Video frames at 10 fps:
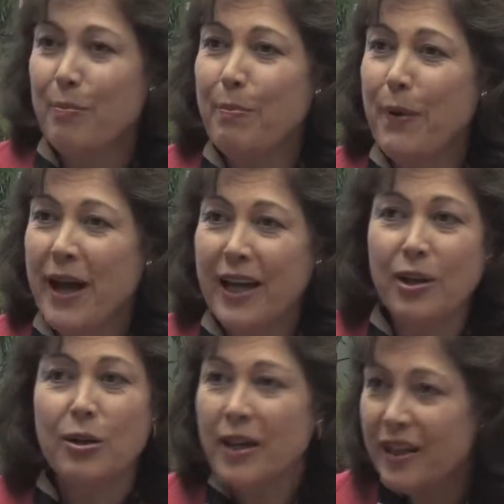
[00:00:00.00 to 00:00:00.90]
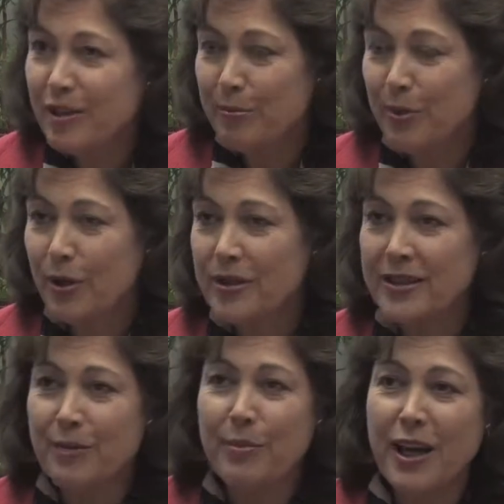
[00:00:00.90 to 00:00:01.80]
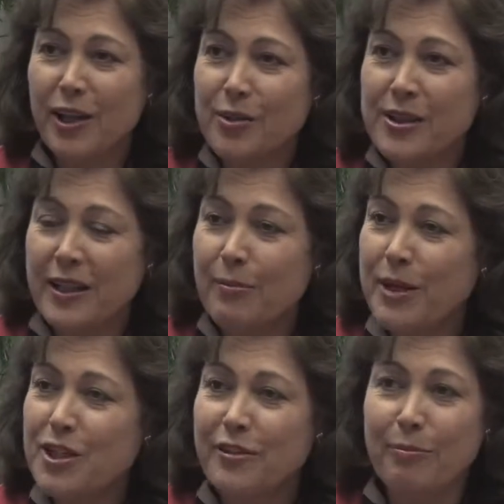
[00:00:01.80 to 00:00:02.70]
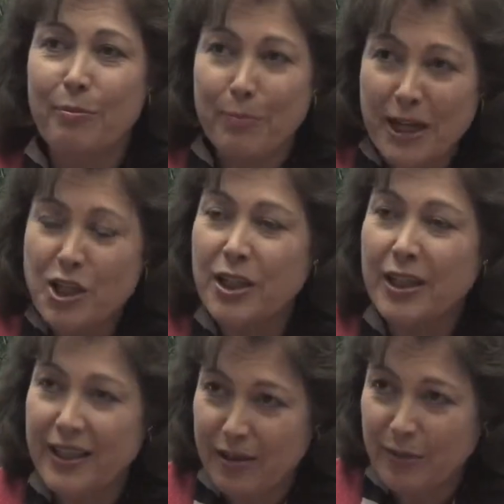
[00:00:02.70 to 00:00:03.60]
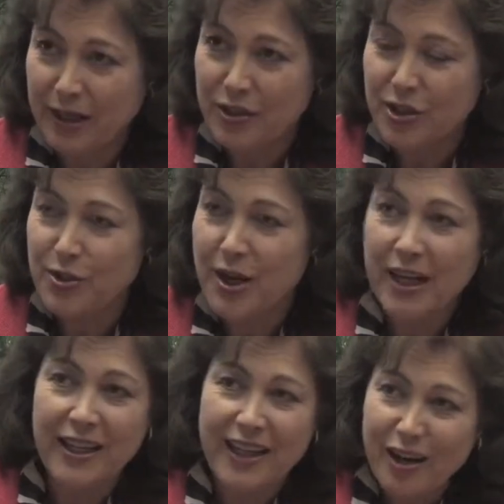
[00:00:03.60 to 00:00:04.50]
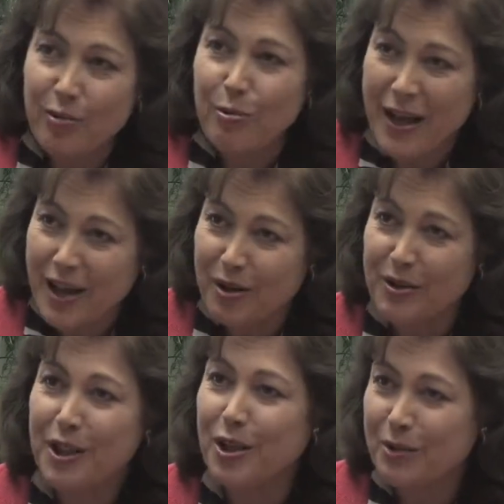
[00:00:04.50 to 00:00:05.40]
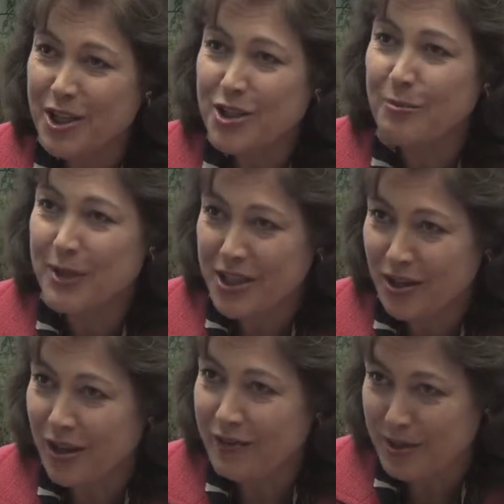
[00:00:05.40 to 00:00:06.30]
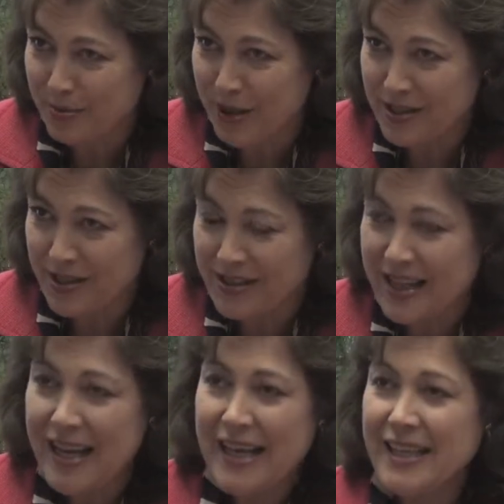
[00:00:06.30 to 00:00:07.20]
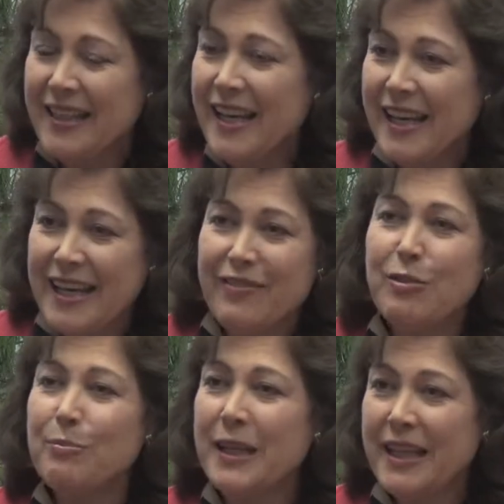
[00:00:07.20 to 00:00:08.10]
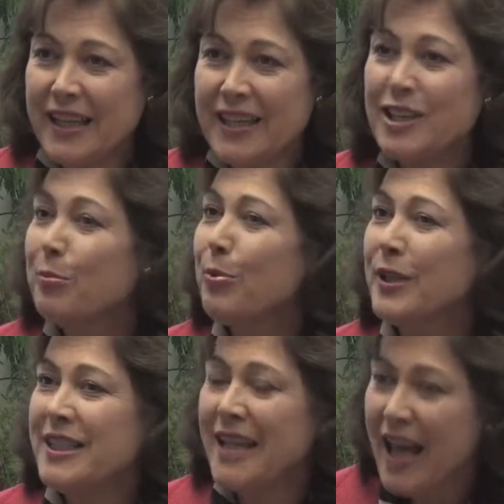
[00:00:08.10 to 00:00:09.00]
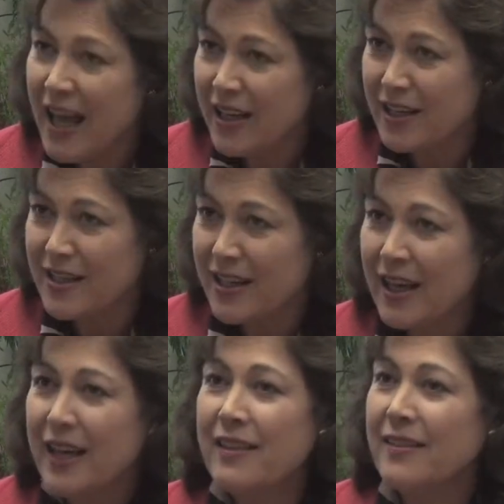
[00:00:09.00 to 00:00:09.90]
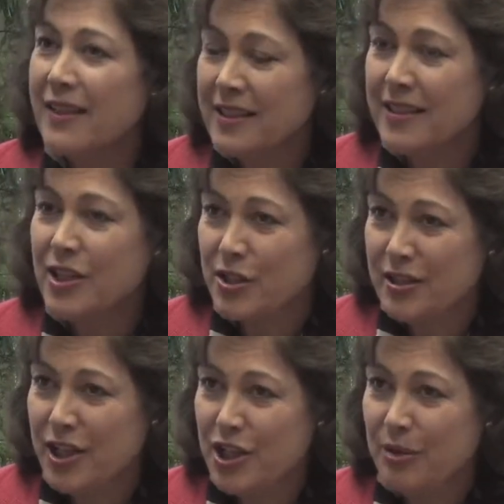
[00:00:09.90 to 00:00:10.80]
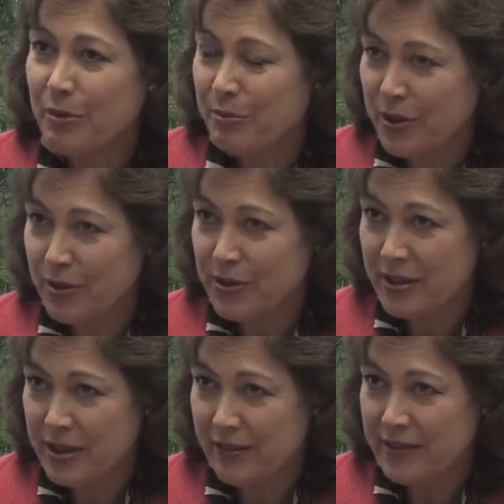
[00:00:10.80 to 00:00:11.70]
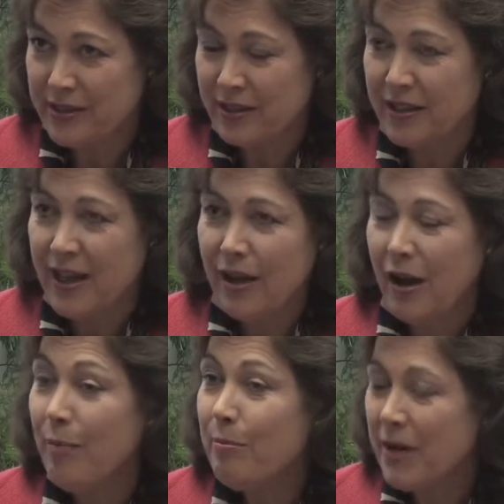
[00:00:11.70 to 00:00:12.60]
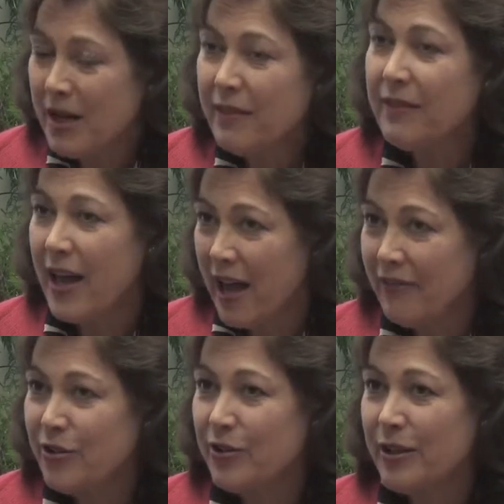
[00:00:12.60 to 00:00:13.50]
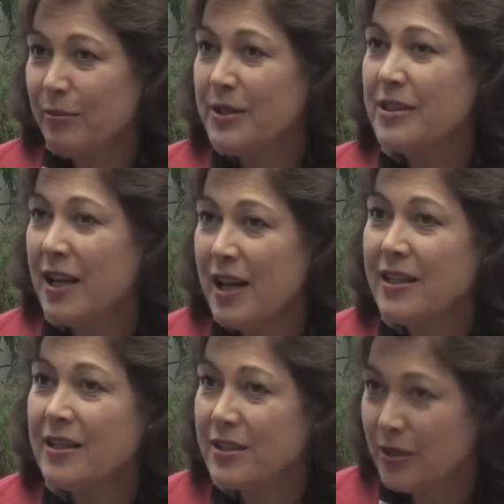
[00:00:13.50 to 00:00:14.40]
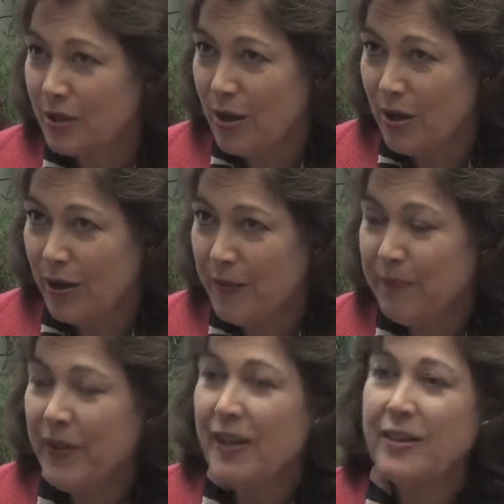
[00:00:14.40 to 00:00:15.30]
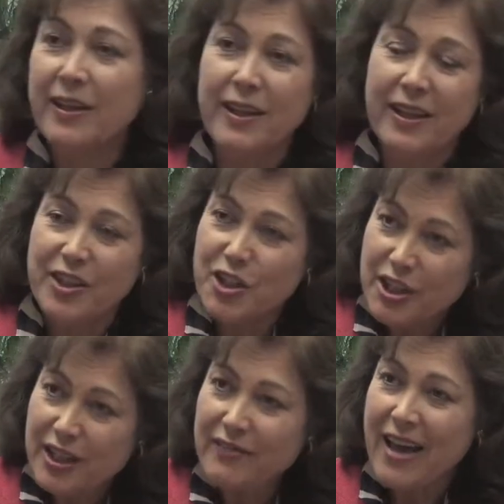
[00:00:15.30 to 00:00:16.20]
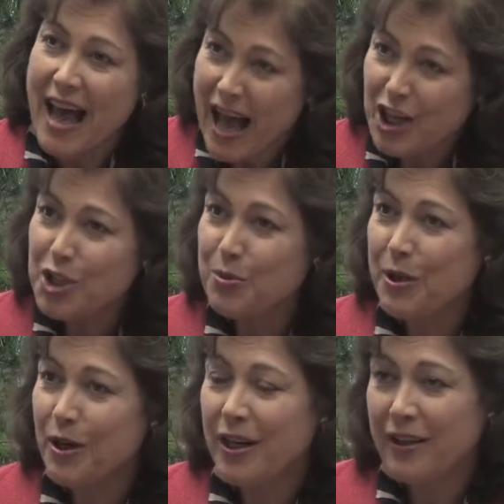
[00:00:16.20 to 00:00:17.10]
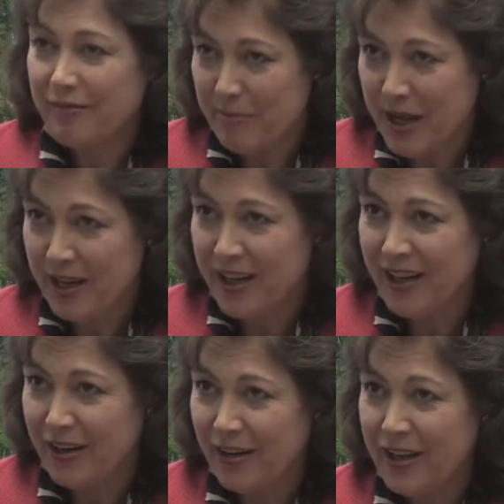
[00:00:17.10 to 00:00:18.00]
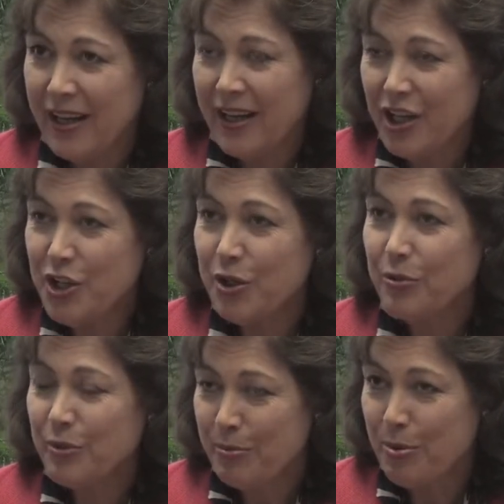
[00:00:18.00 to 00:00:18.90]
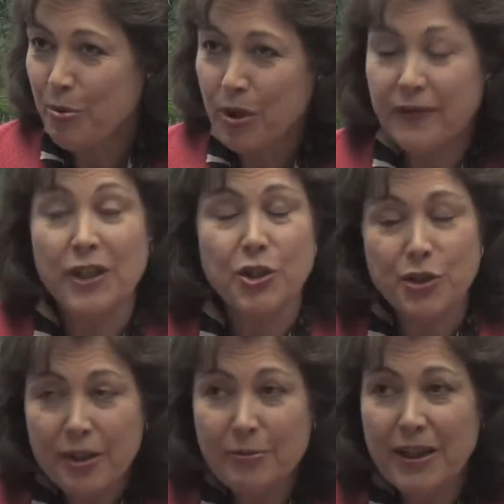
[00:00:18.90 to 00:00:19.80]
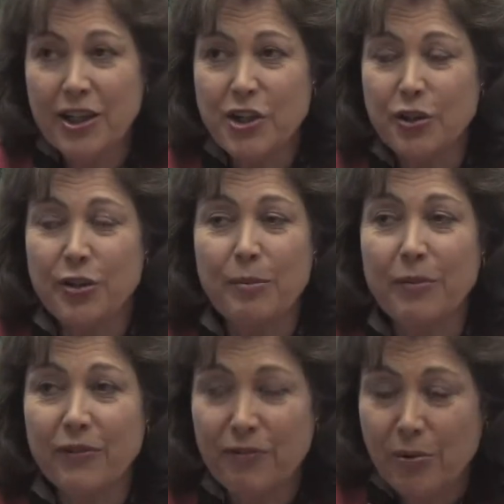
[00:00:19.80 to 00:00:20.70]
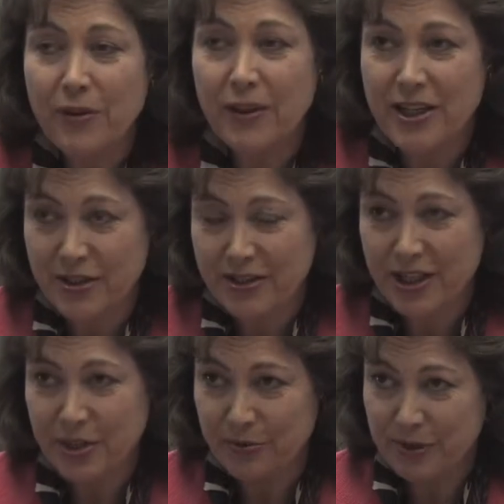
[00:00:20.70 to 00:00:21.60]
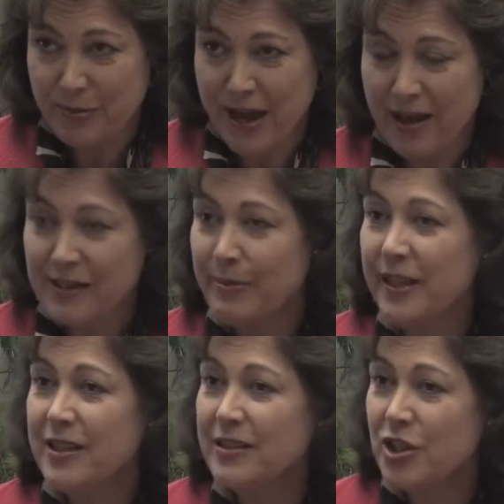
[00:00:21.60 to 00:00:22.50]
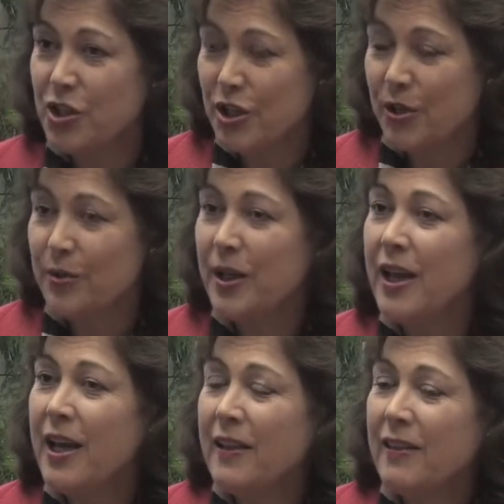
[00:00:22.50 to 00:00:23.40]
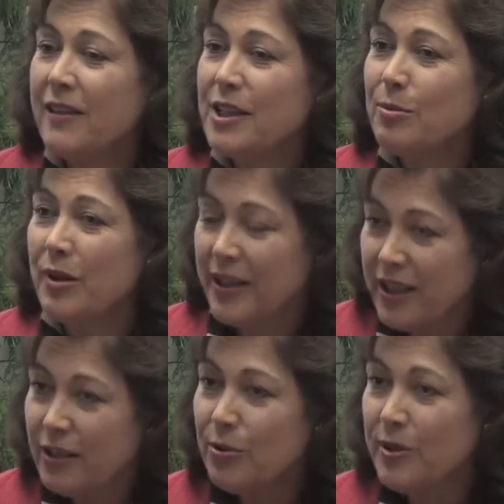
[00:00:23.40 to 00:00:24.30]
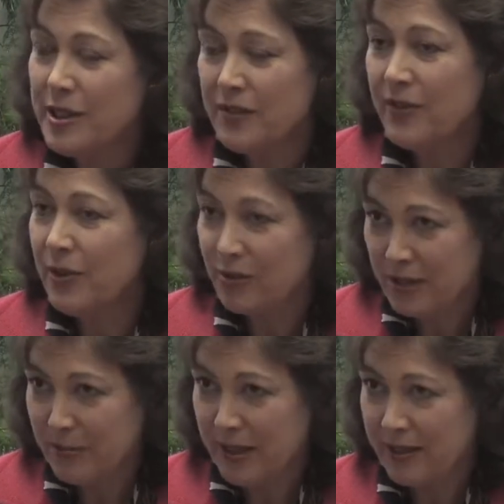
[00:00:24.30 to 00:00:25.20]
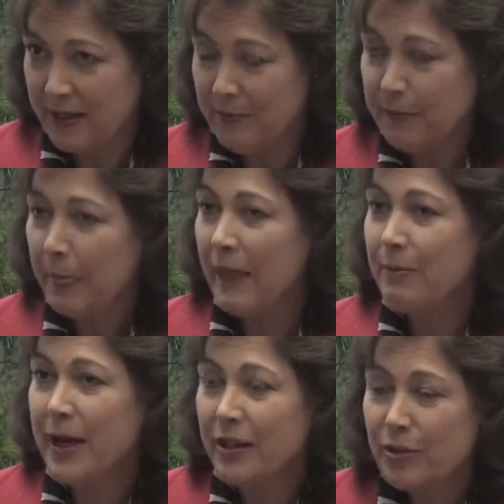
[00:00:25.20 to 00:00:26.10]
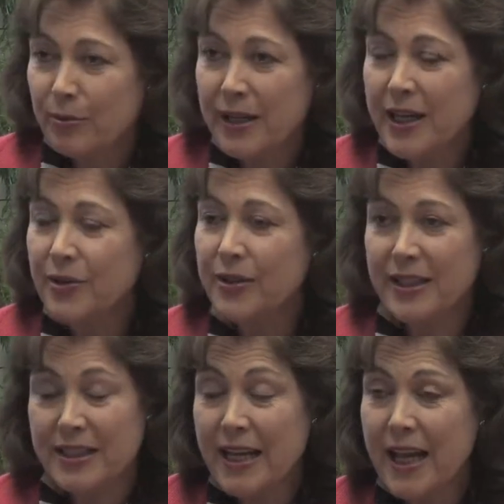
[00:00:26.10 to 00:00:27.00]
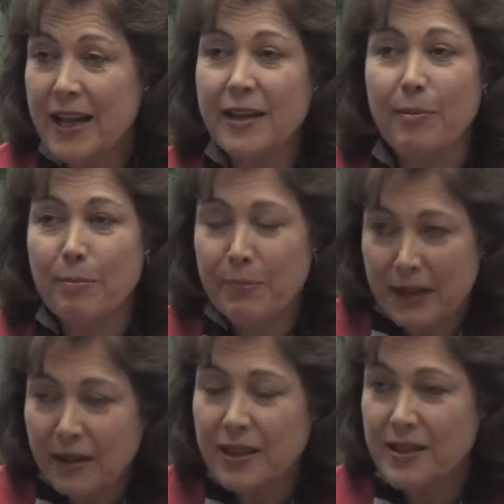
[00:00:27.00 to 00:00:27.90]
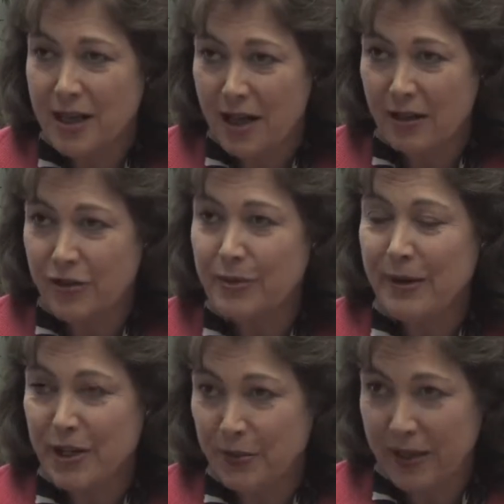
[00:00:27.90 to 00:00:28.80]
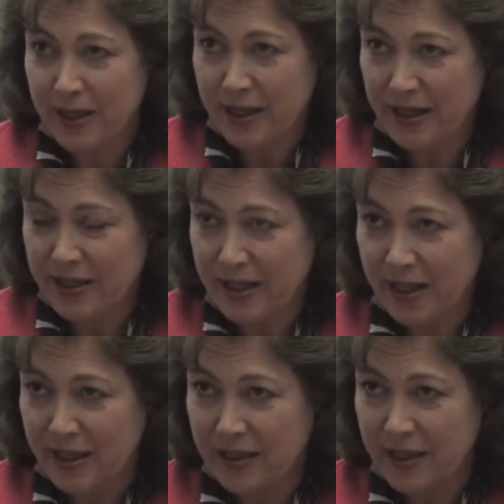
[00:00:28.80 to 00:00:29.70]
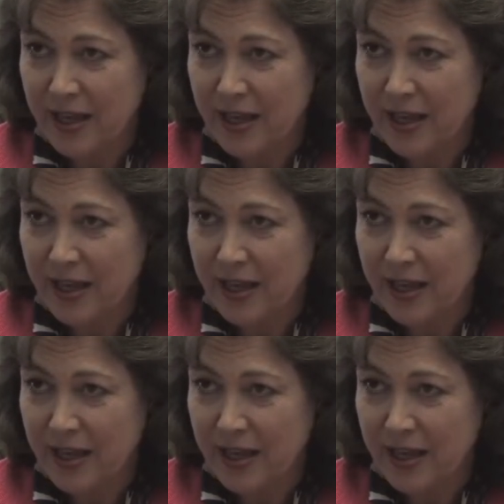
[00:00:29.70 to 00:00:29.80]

by cooking the books and by using a bunch of budget gimmicks to try to get around the Congressional Budget Office process did they even begin to pretend that this legislation would reduce the deficit. A month after it was signed into law, the chief actuary of Medicare issued a report that should have been issued before the legislation was passed because it showed that this will increase federal spending by $310 billion by 2019.